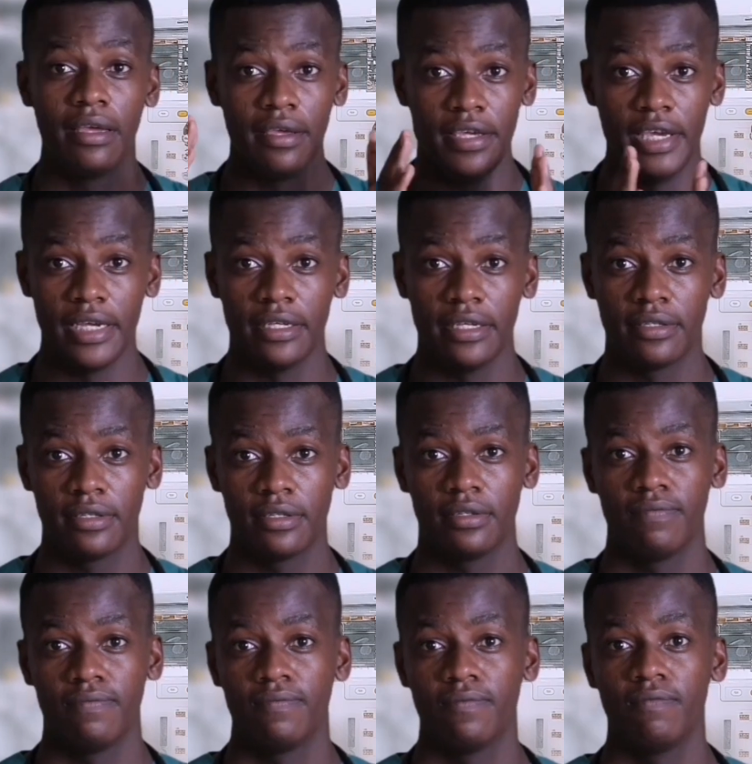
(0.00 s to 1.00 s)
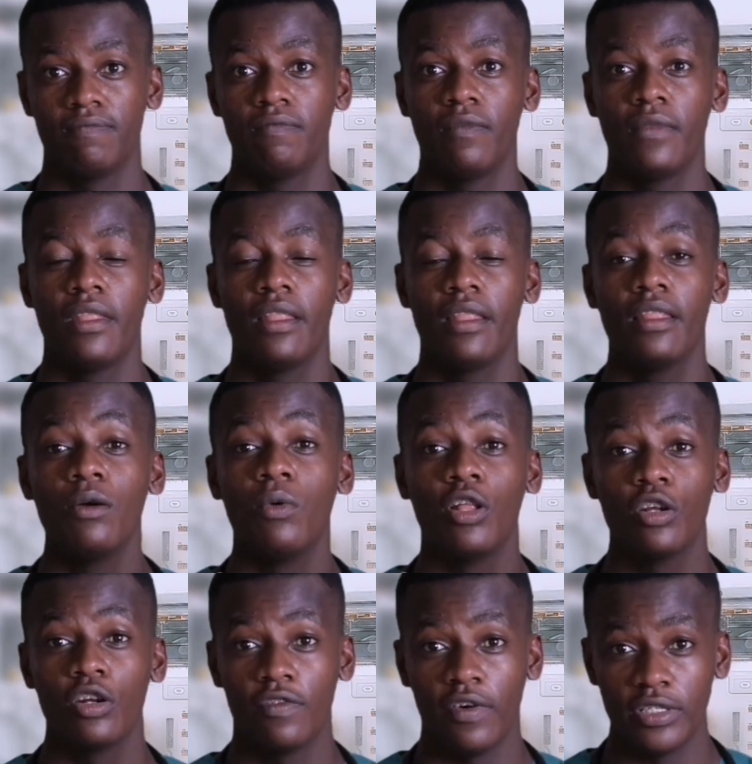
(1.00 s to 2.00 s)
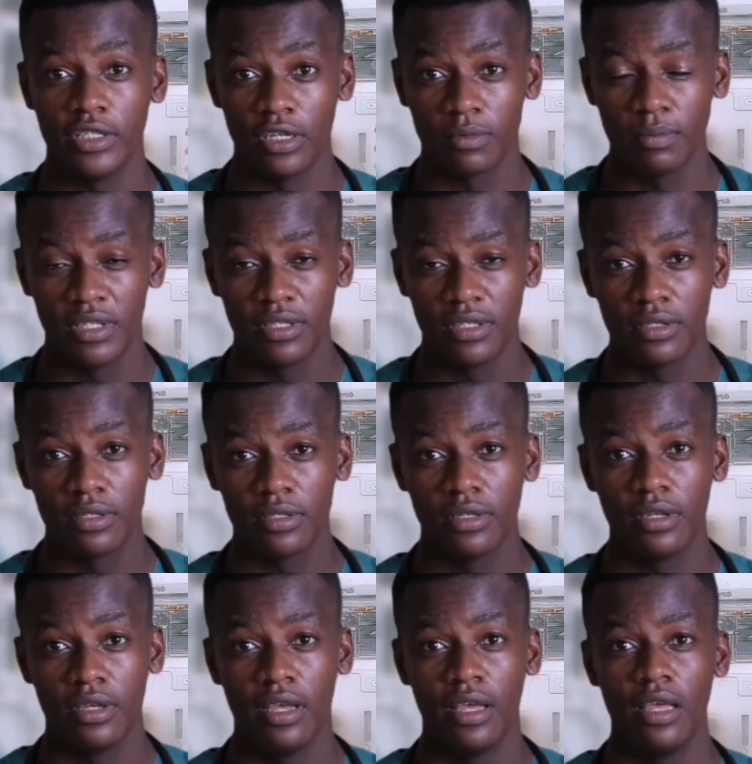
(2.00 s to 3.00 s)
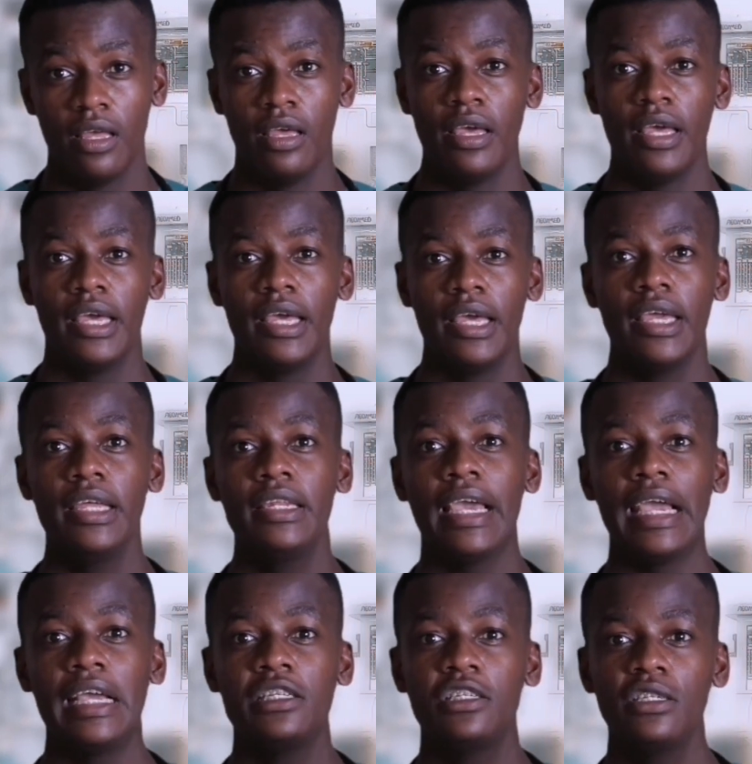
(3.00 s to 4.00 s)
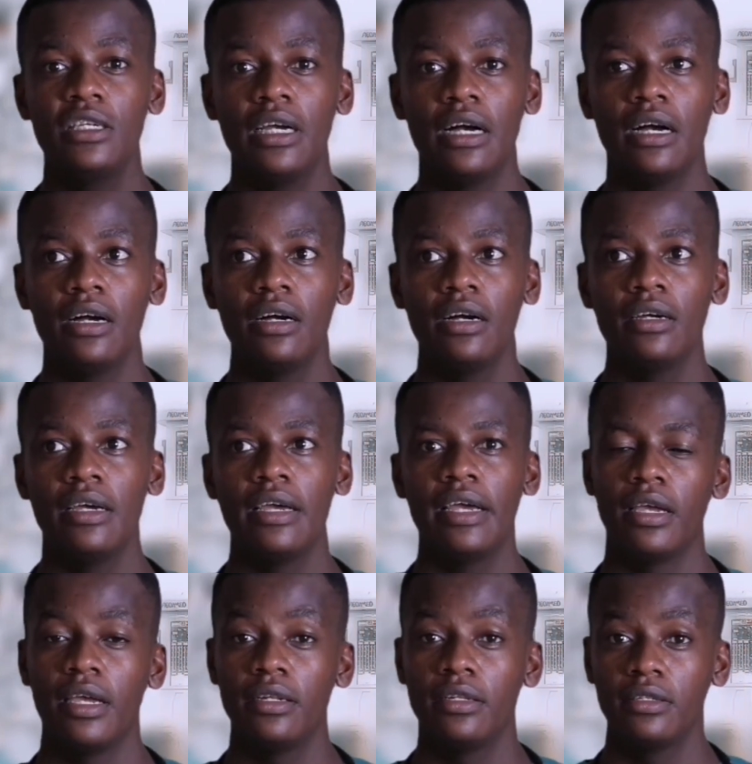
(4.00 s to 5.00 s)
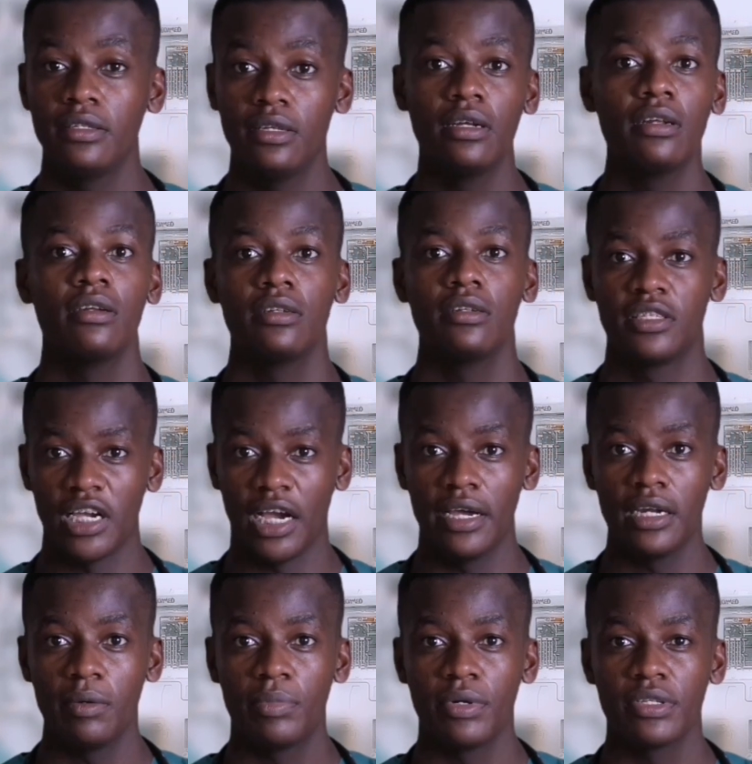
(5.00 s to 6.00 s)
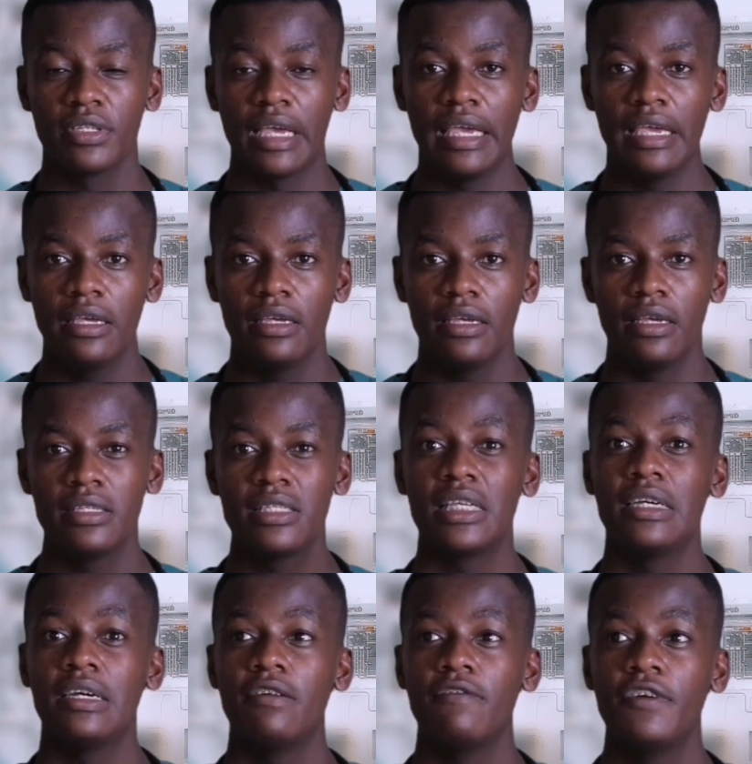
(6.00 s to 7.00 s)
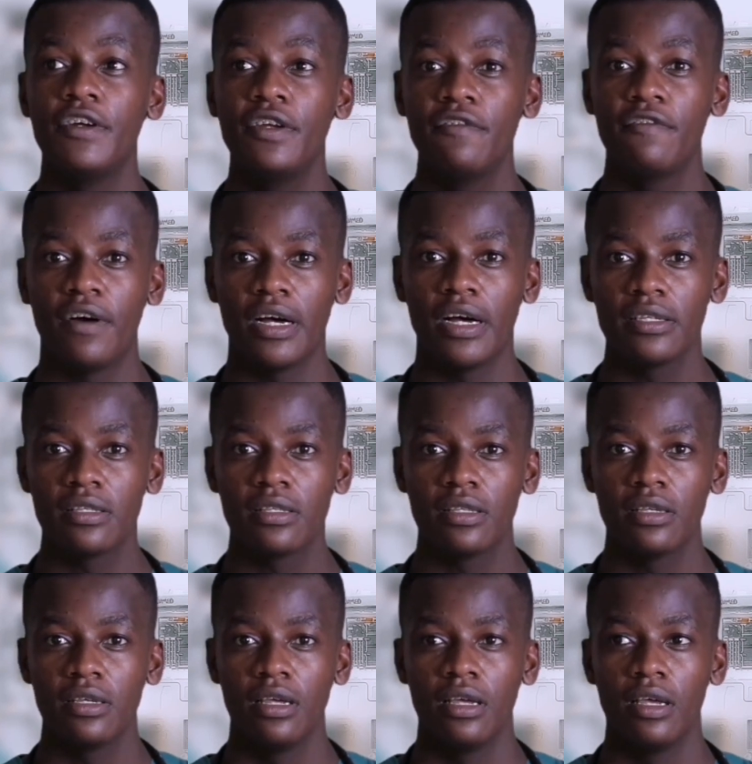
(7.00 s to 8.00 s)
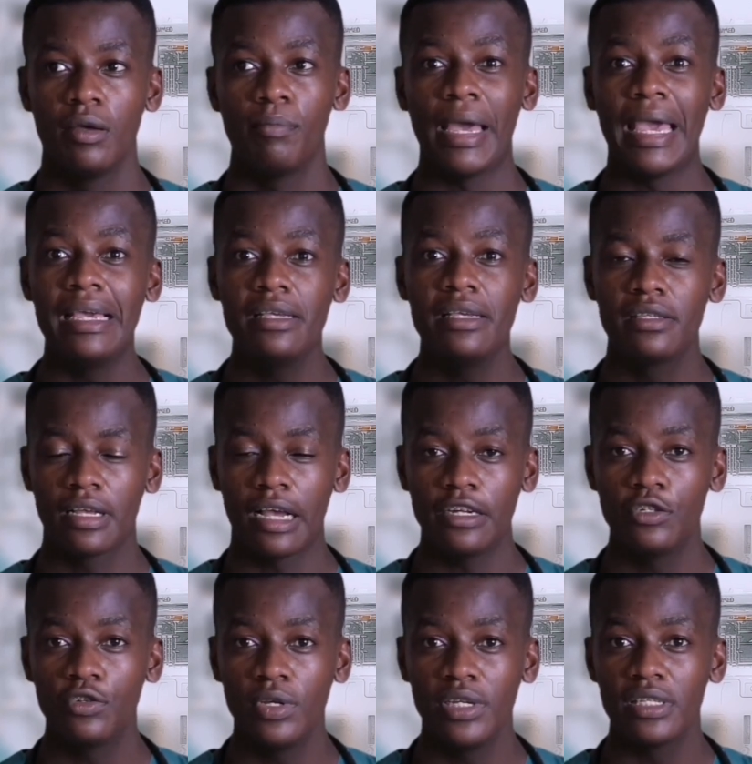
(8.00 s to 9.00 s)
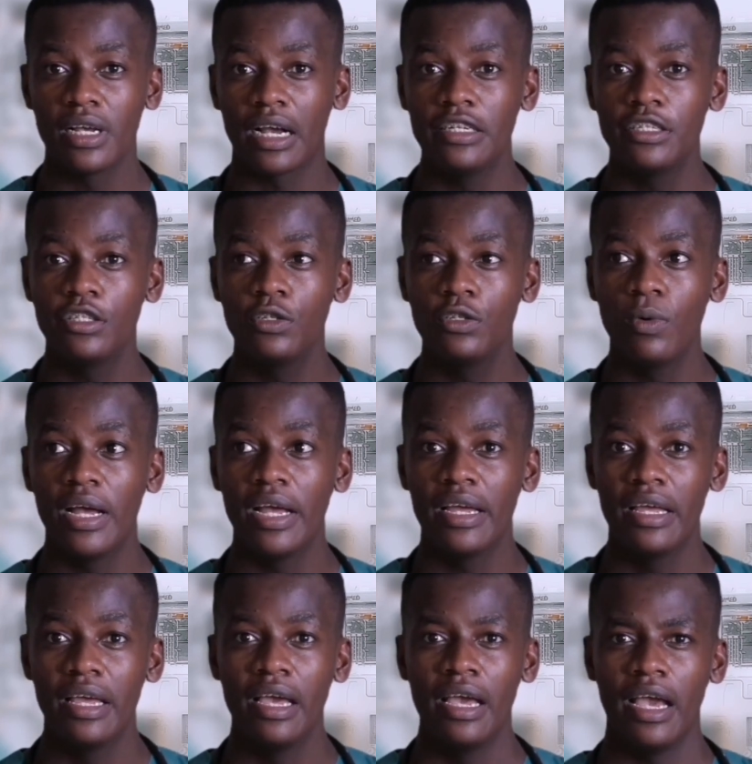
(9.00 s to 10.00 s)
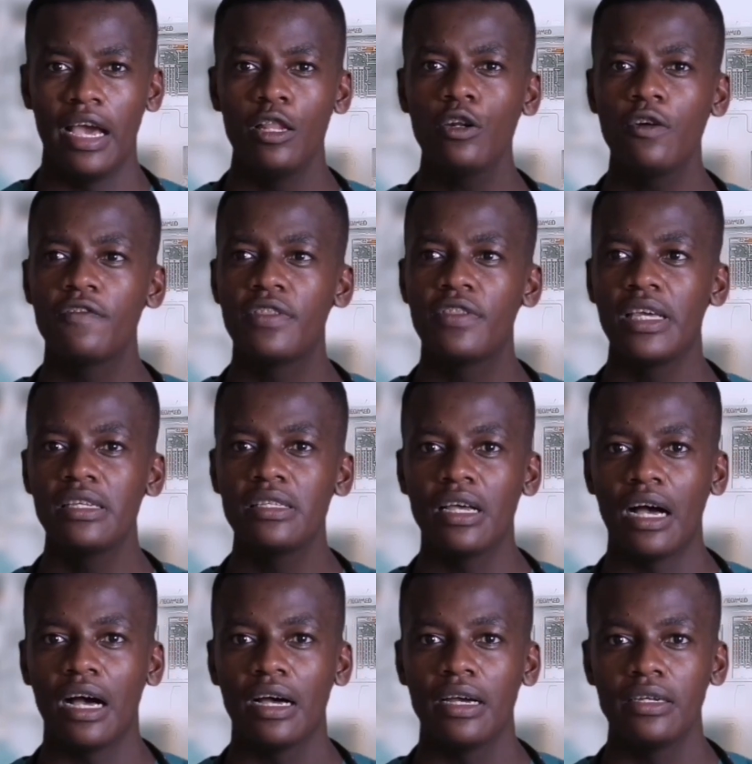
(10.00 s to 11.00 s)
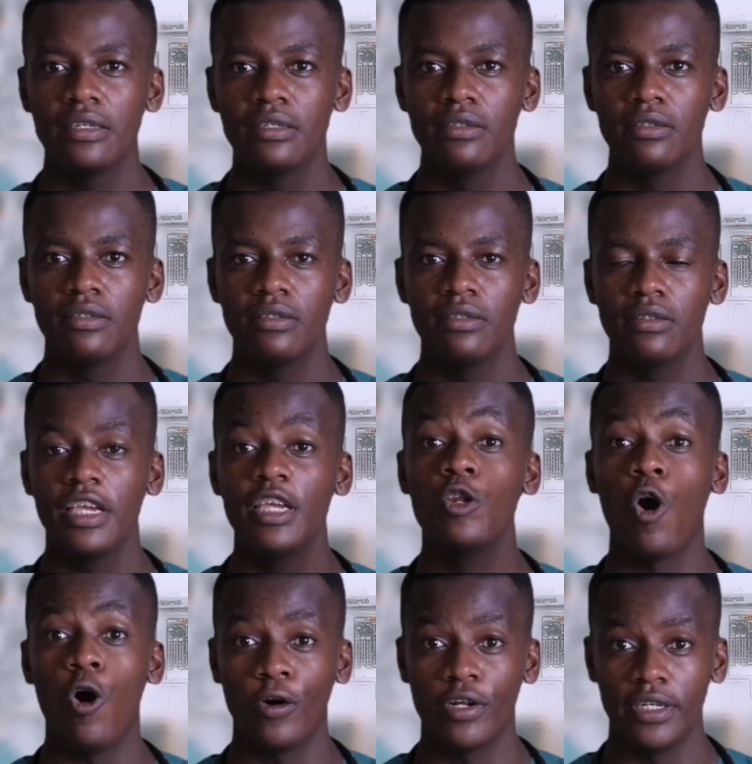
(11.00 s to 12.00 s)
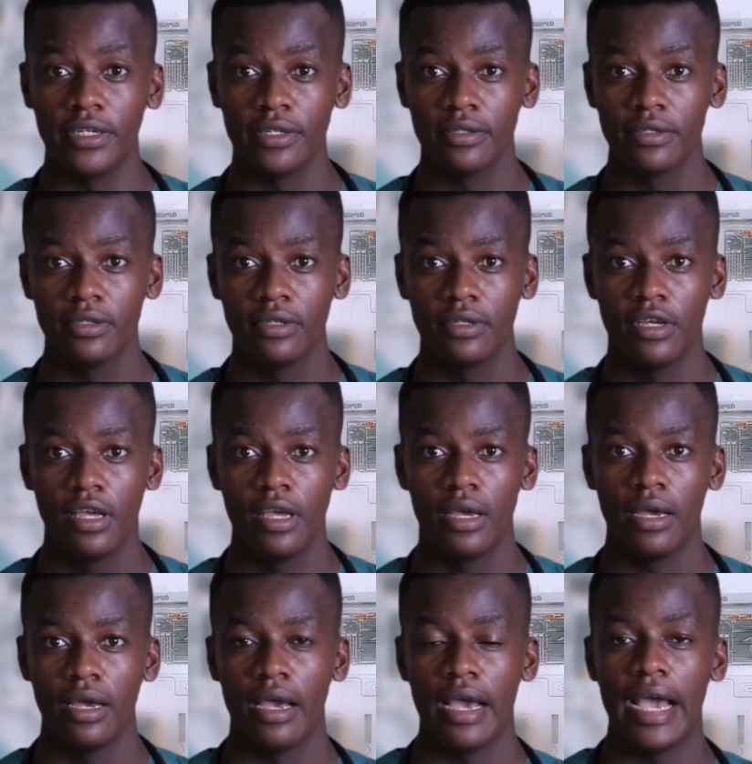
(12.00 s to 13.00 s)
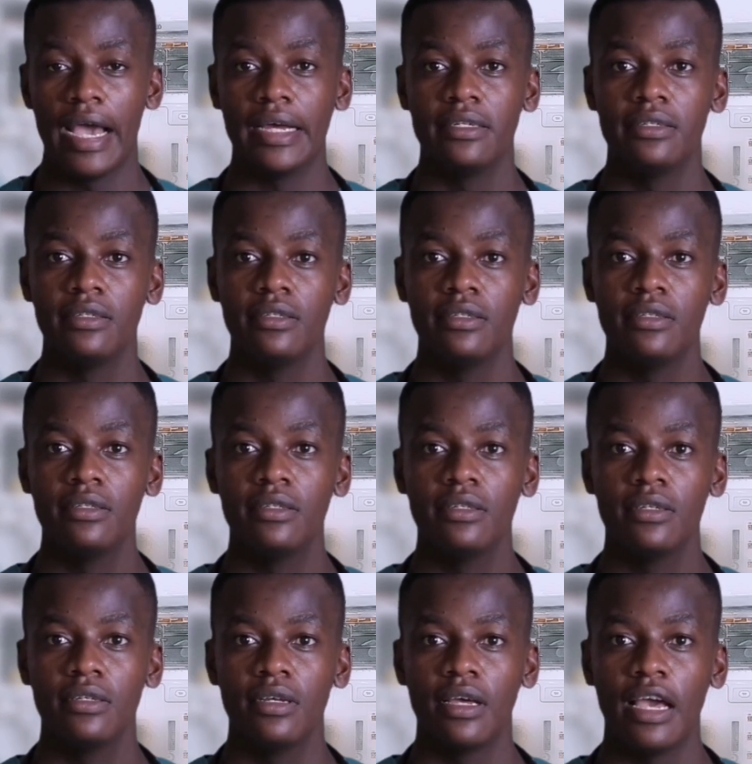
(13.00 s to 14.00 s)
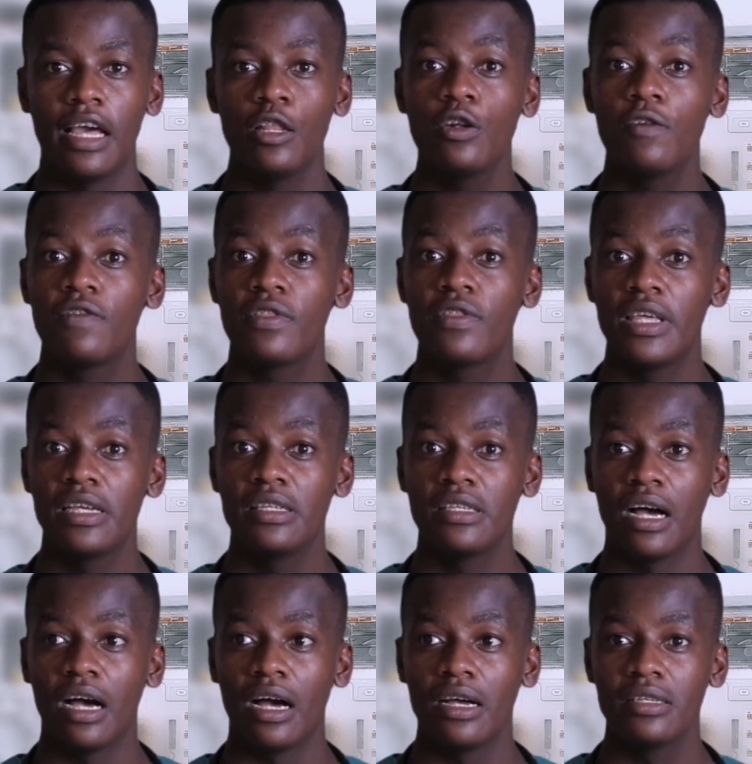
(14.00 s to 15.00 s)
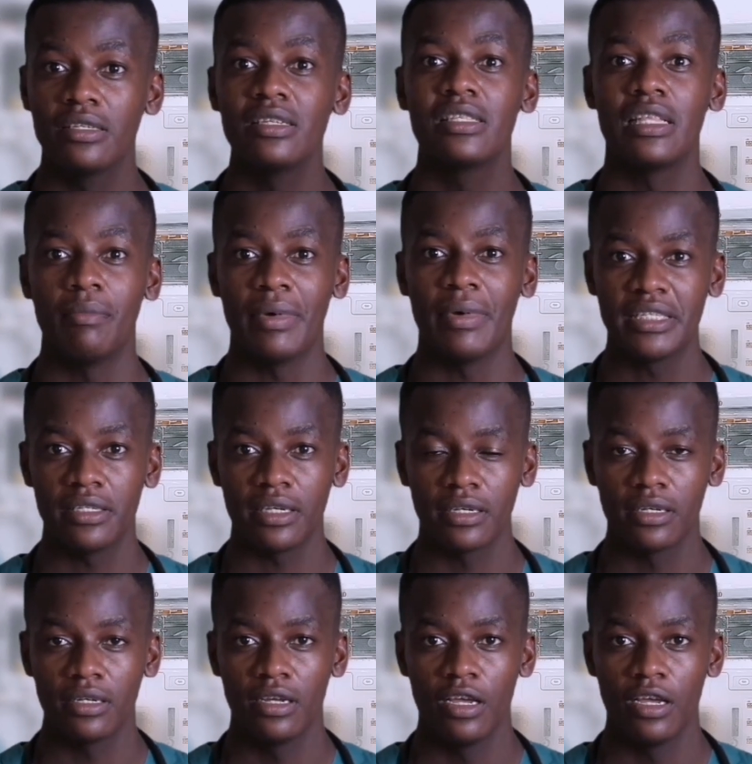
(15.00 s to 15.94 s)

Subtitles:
Yes, there were a lot of adjustments. In Asia, in China per se, it's a very fast-paced country. It's a country where a lot of things are in order and a lot of things are systematic.